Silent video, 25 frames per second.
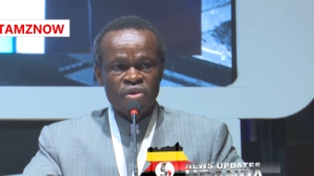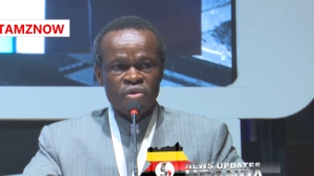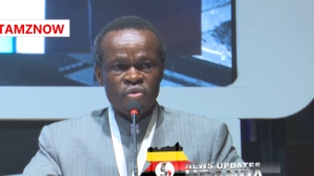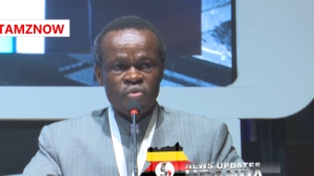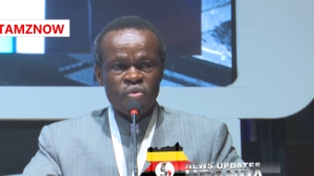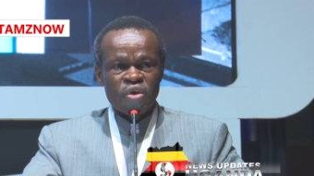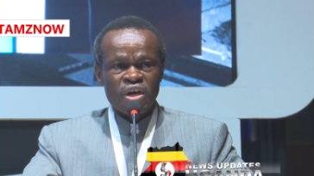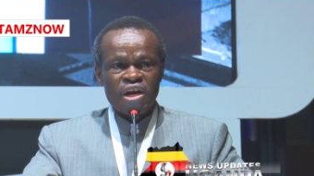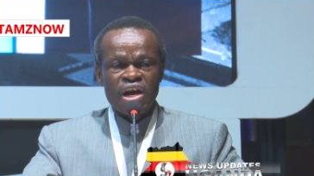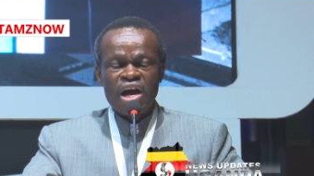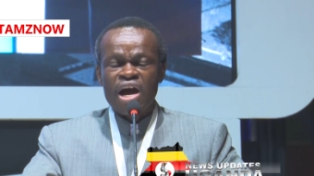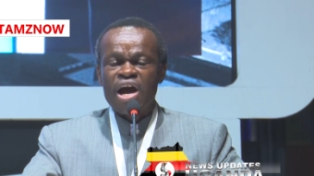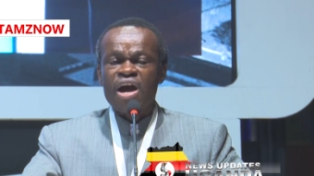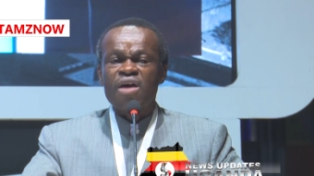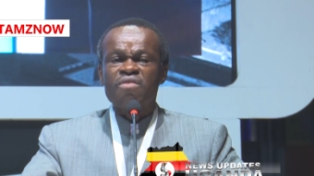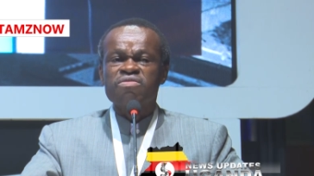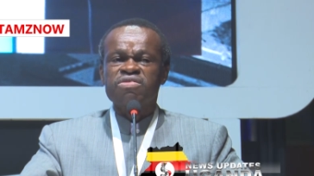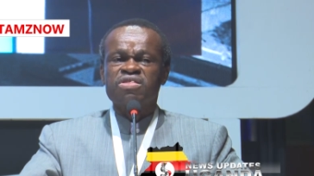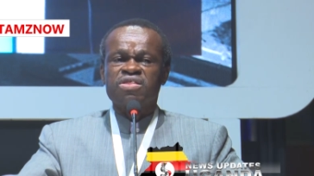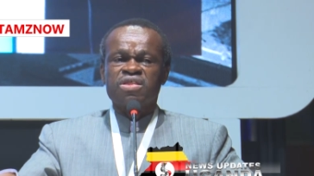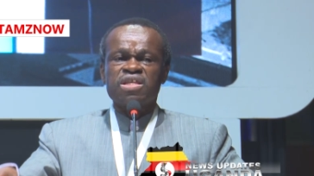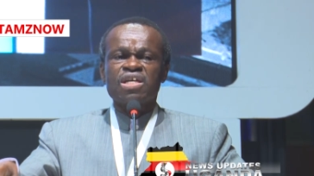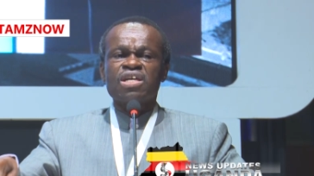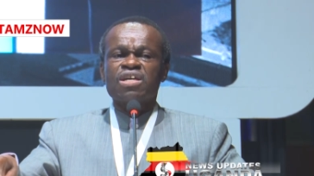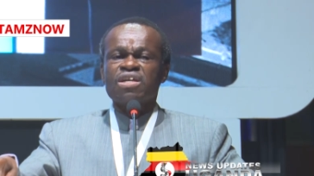We'll have
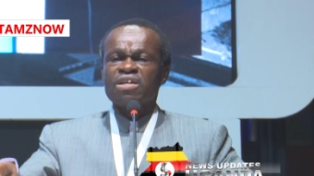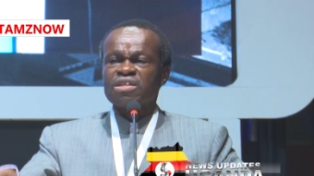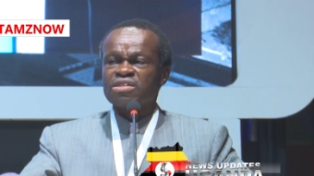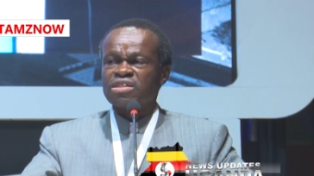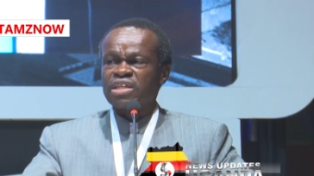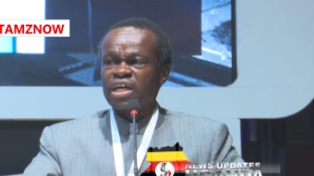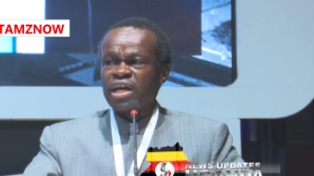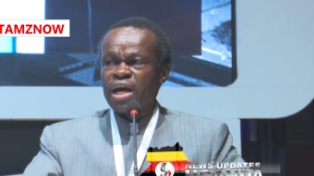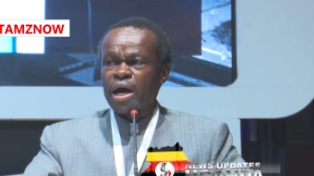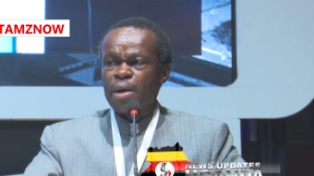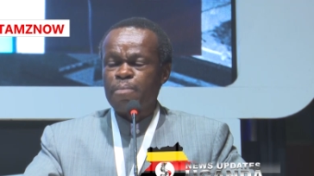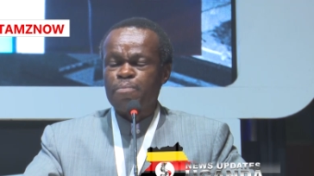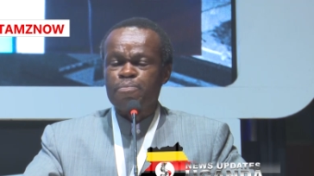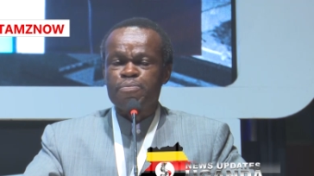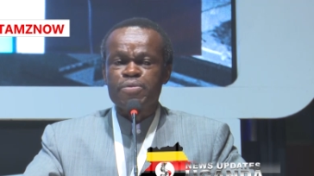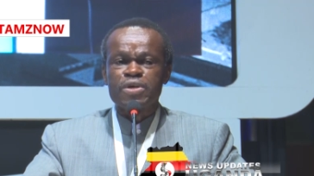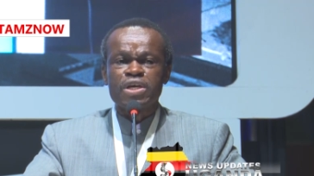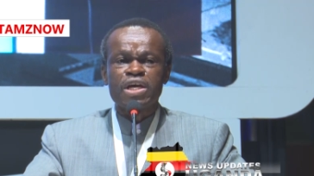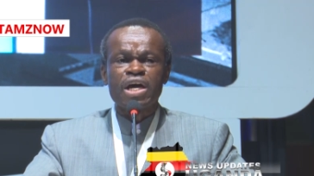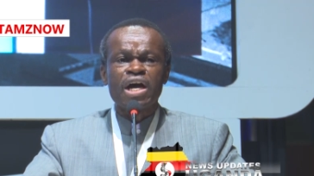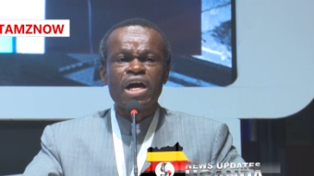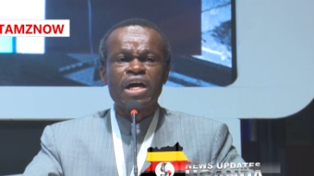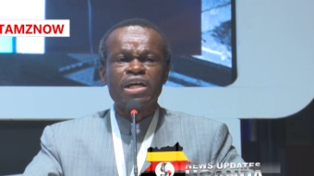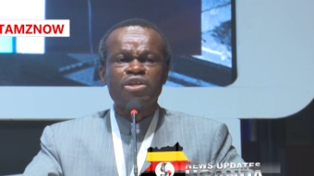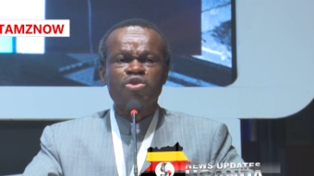things that
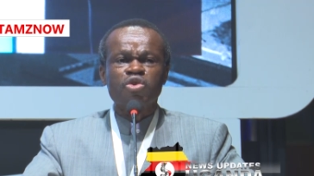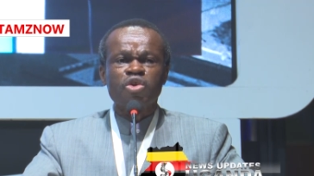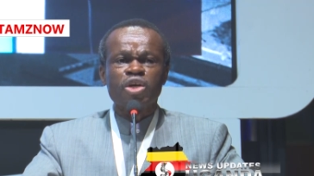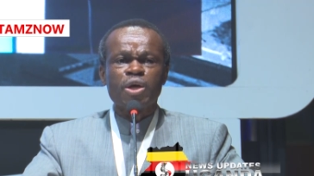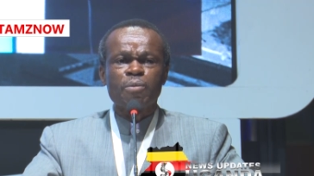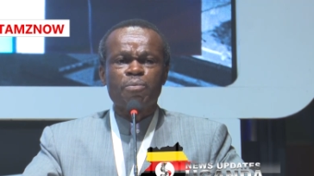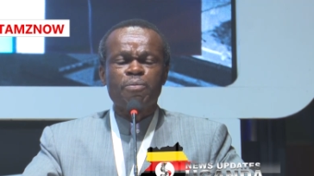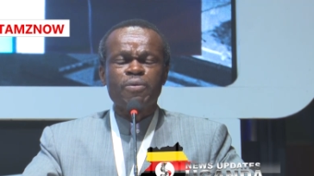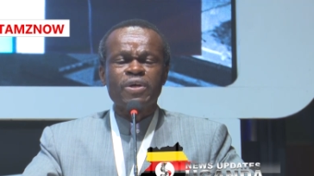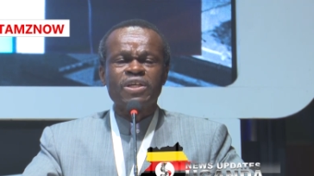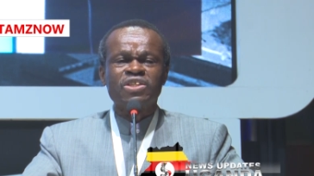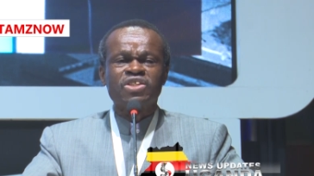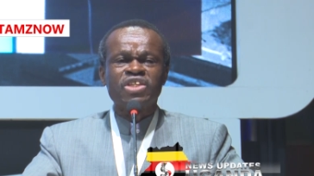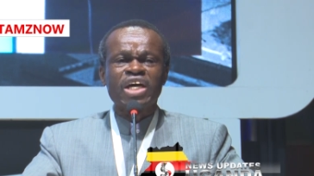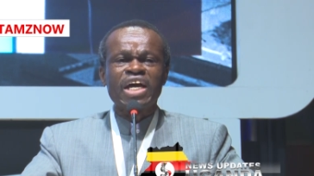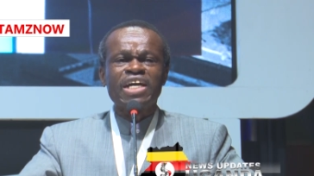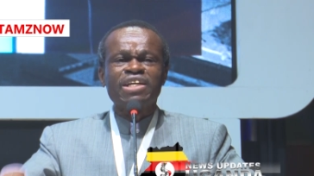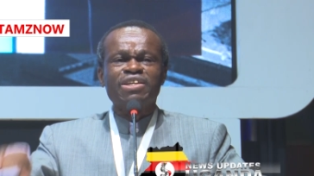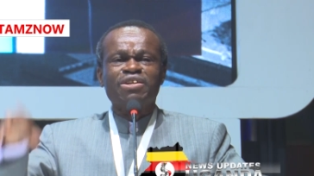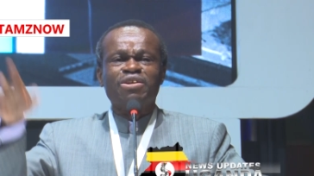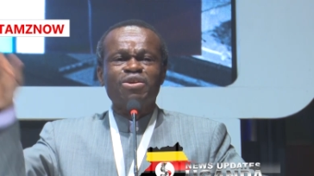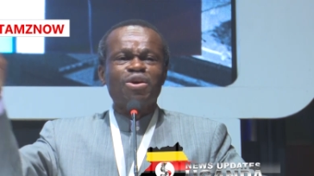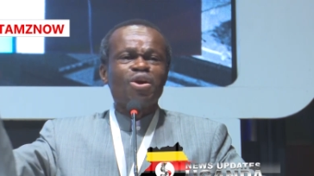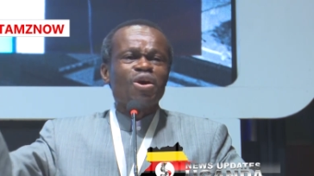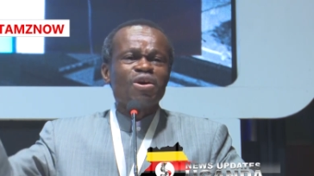appear to
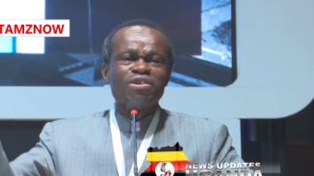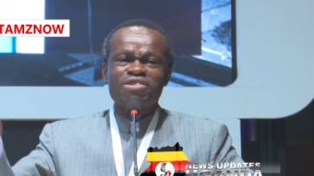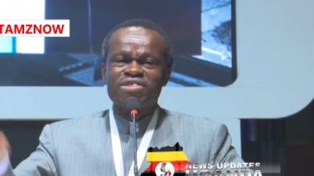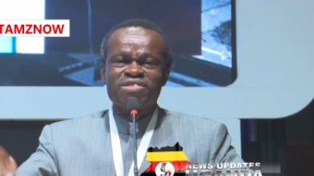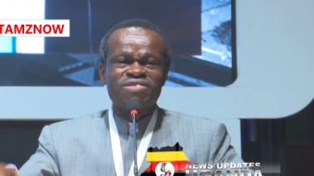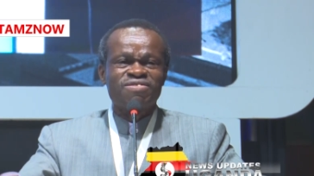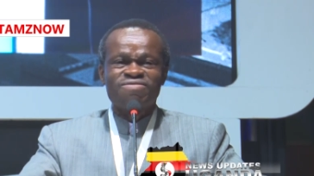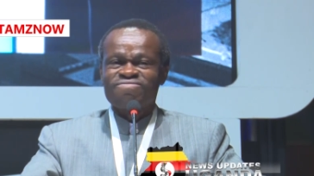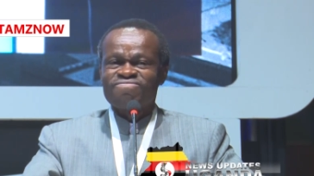represent growth,